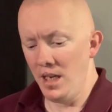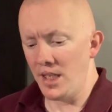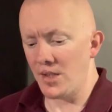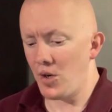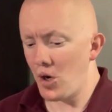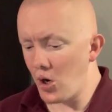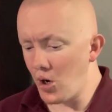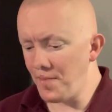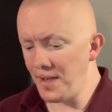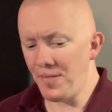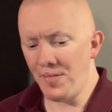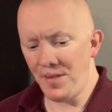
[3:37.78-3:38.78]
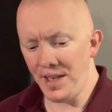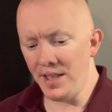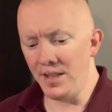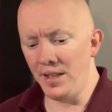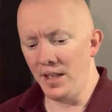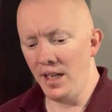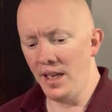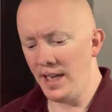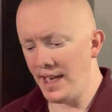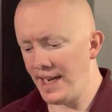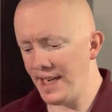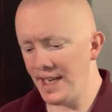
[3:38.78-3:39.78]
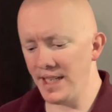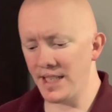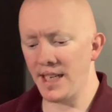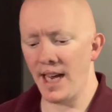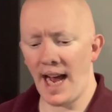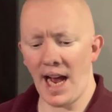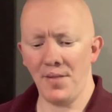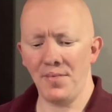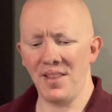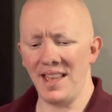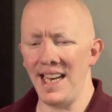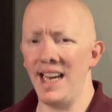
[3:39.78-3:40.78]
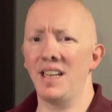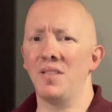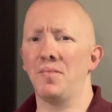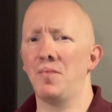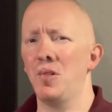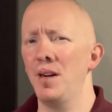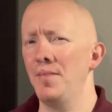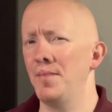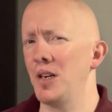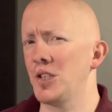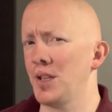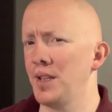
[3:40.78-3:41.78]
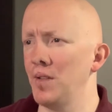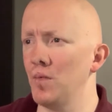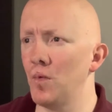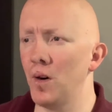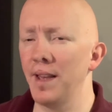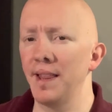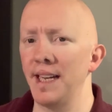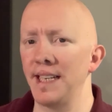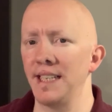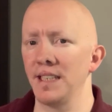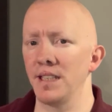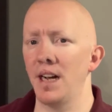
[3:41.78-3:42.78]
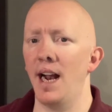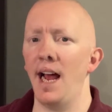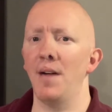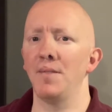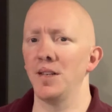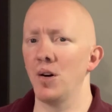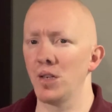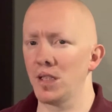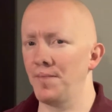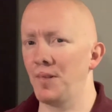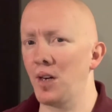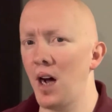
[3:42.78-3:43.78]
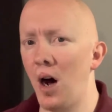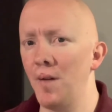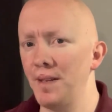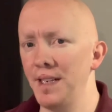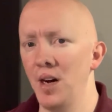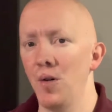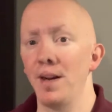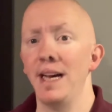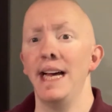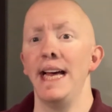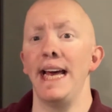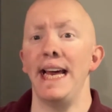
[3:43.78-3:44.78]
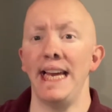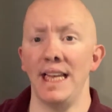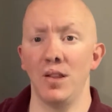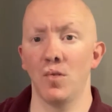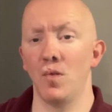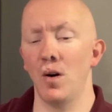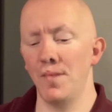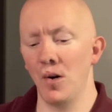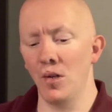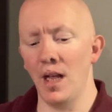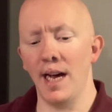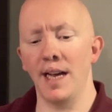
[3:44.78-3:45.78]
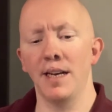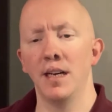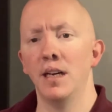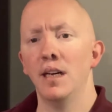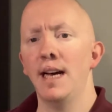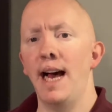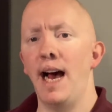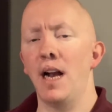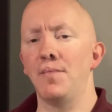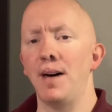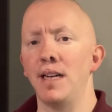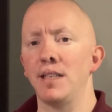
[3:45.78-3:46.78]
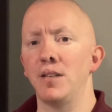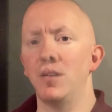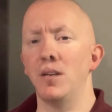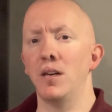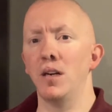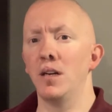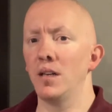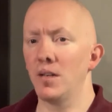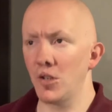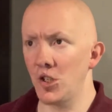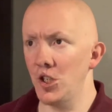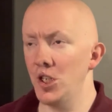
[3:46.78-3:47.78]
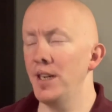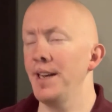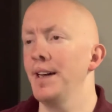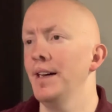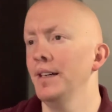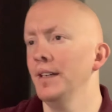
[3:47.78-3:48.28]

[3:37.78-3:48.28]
So Urban Feel is, I think, pretty much the one that does not have a noticeable coffee note in the Uomo line. Atomizer, good.